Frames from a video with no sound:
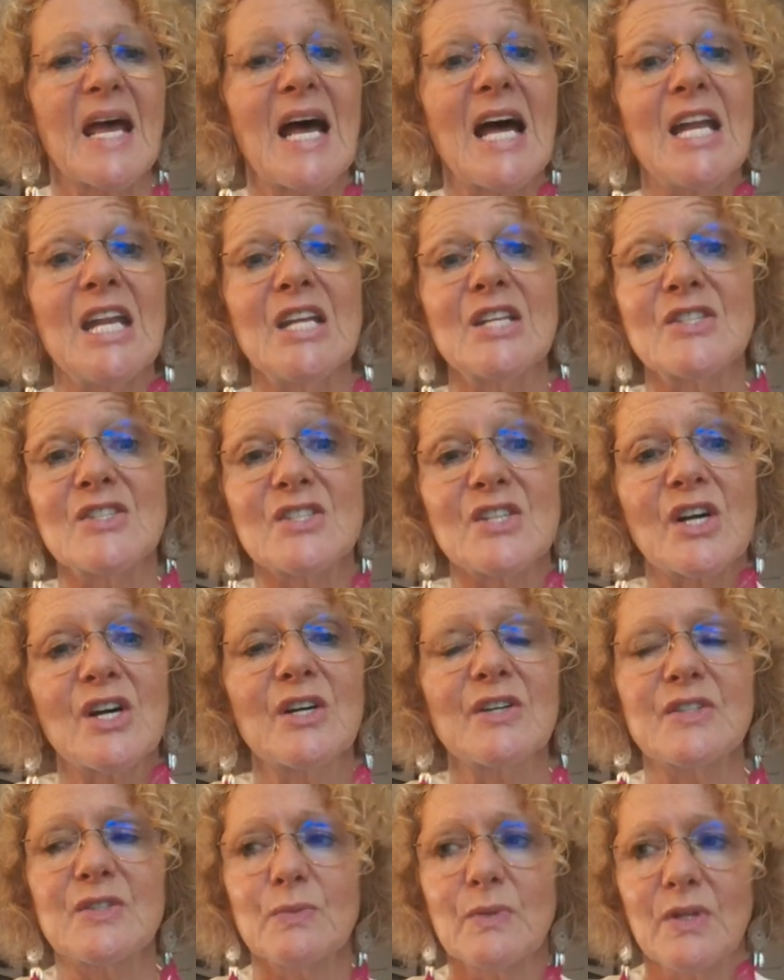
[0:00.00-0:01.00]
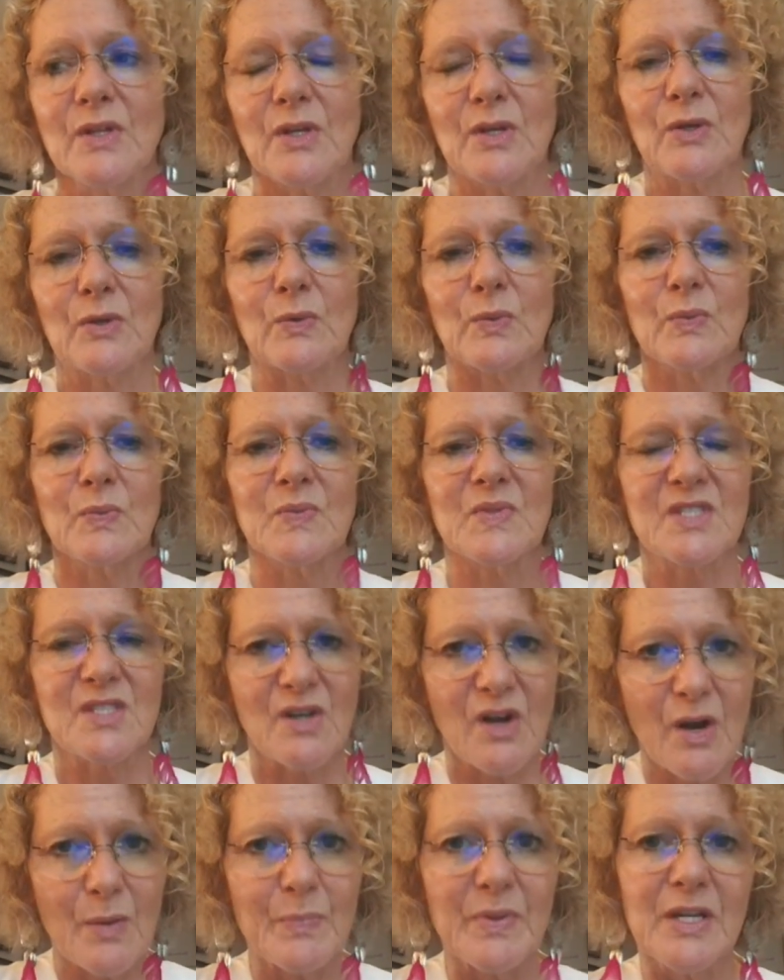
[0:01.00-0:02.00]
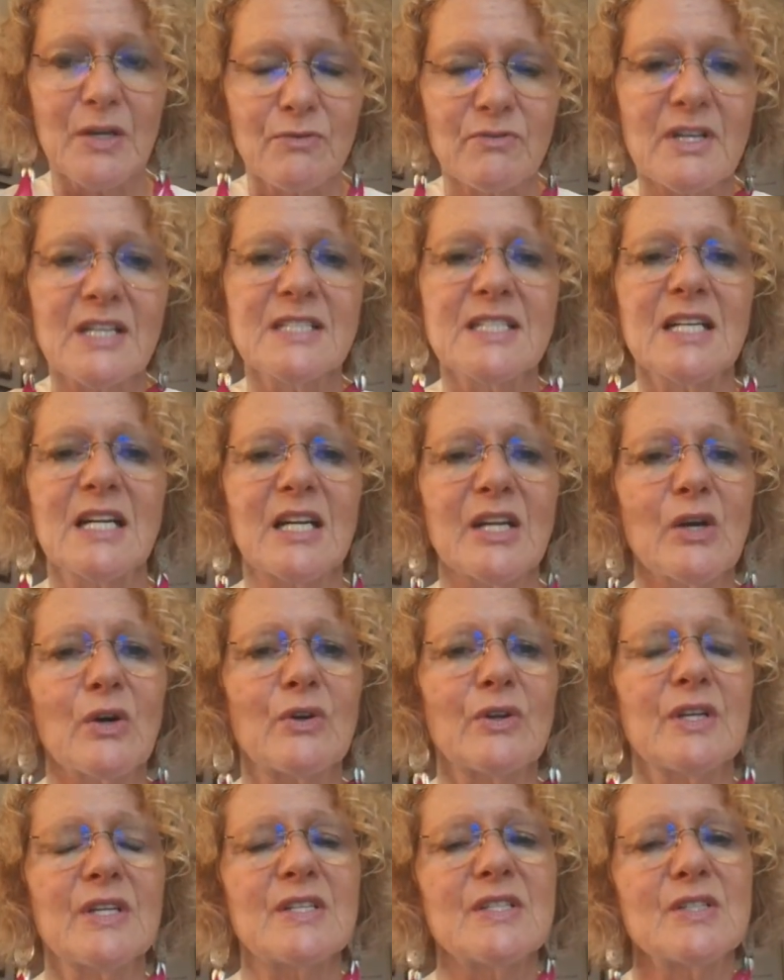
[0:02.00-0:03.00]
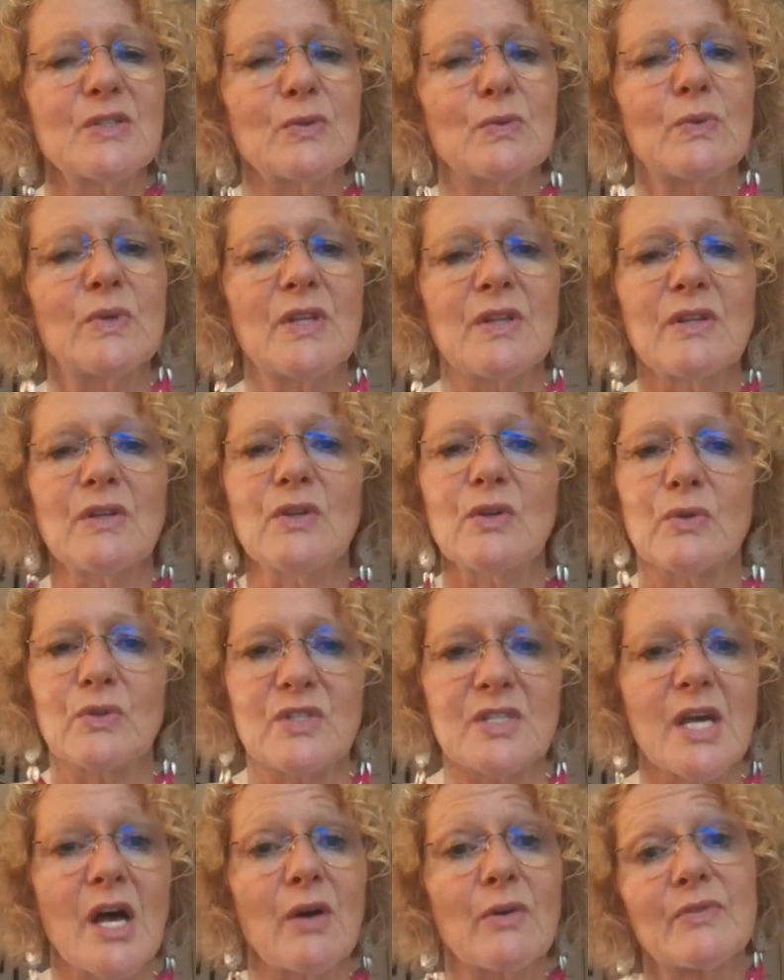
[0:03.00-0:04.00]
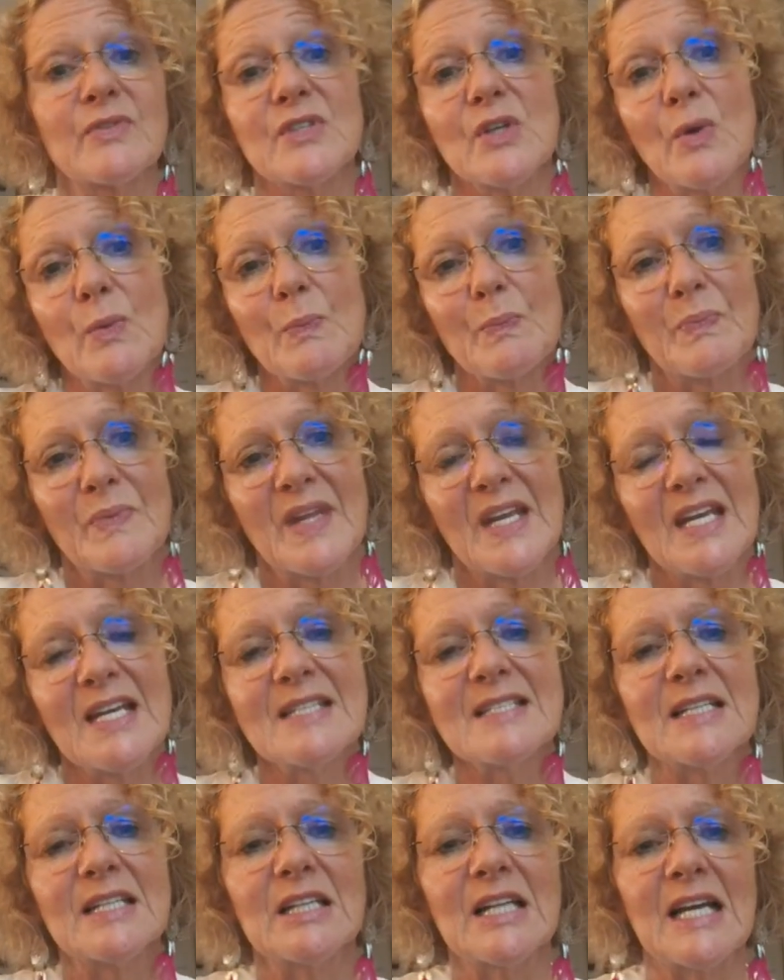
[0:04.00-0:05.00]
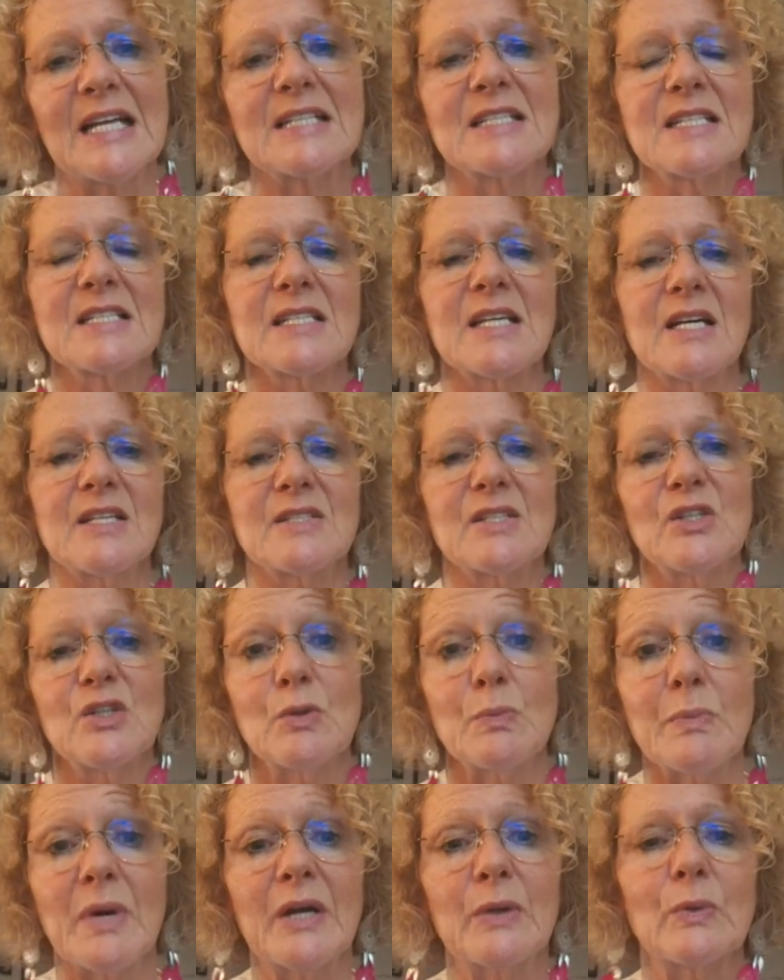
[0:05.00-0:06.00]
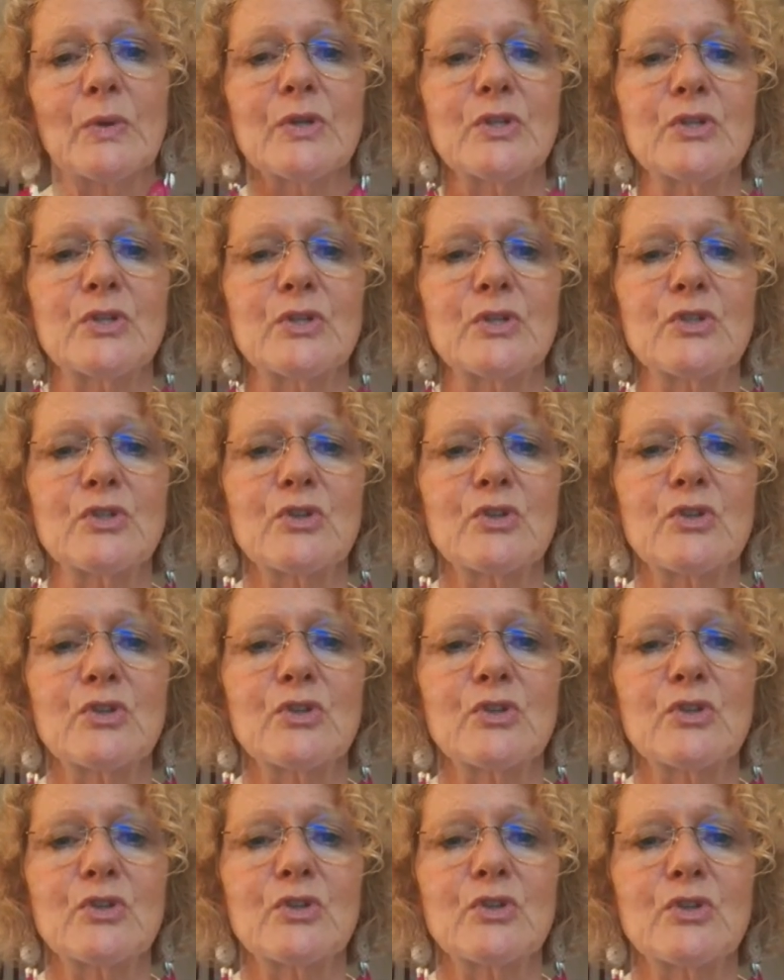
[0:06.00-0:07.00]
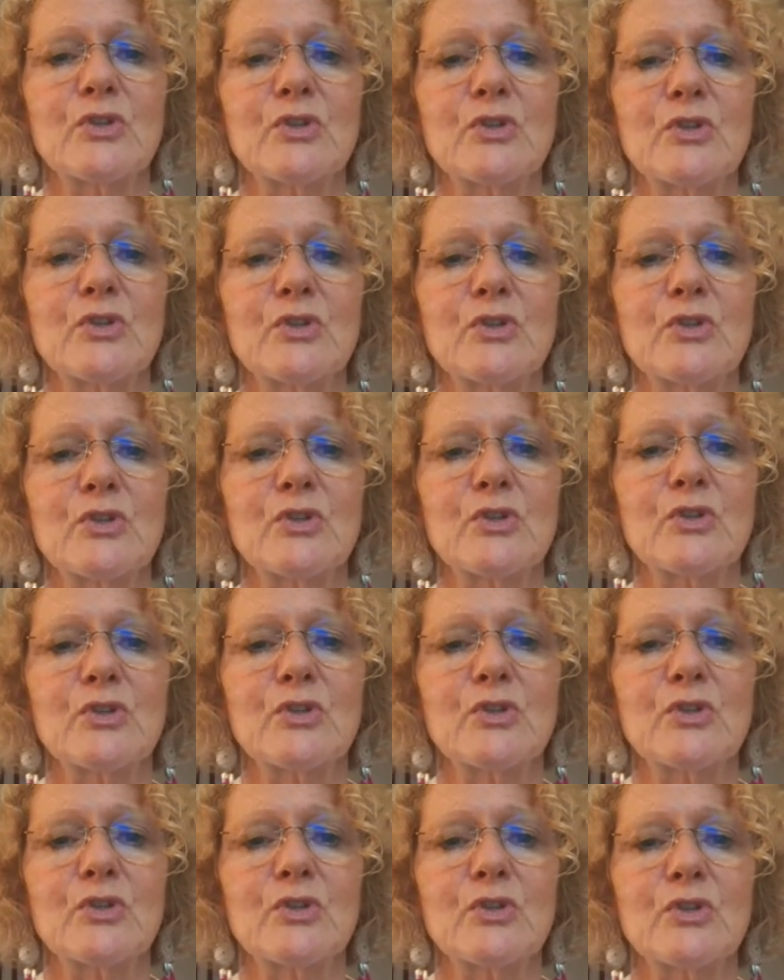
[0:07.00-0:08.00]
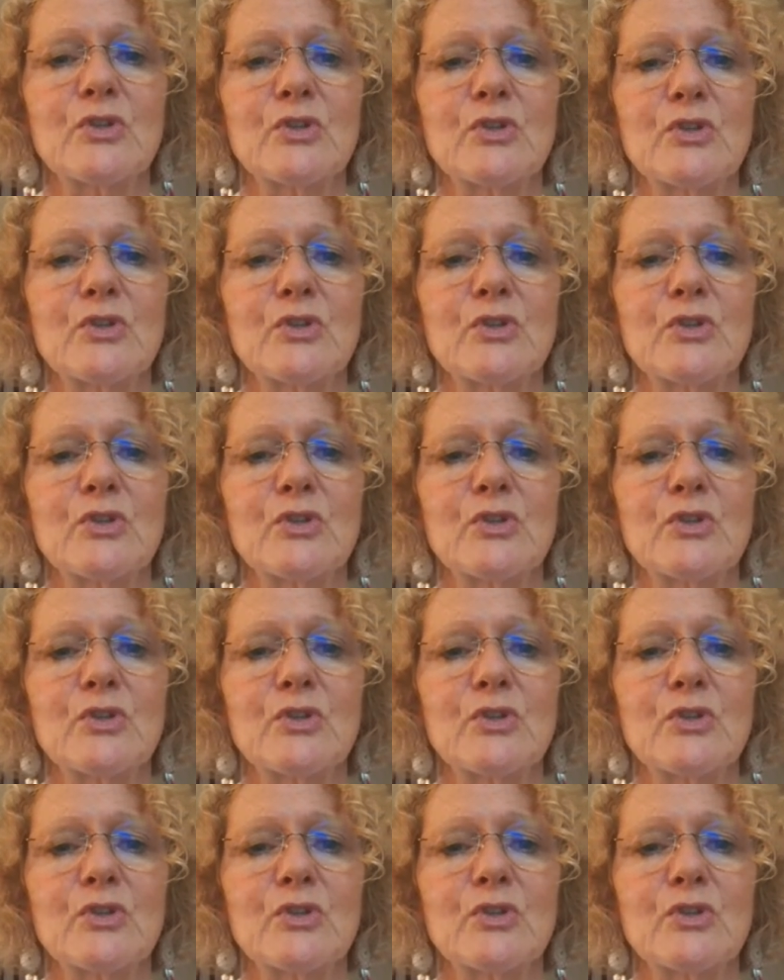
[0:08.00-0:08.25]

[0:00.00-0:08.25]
And it starts with you. Start being radically honest with yourself. So here's a little exercise that you might want to try. Grab a piece of paper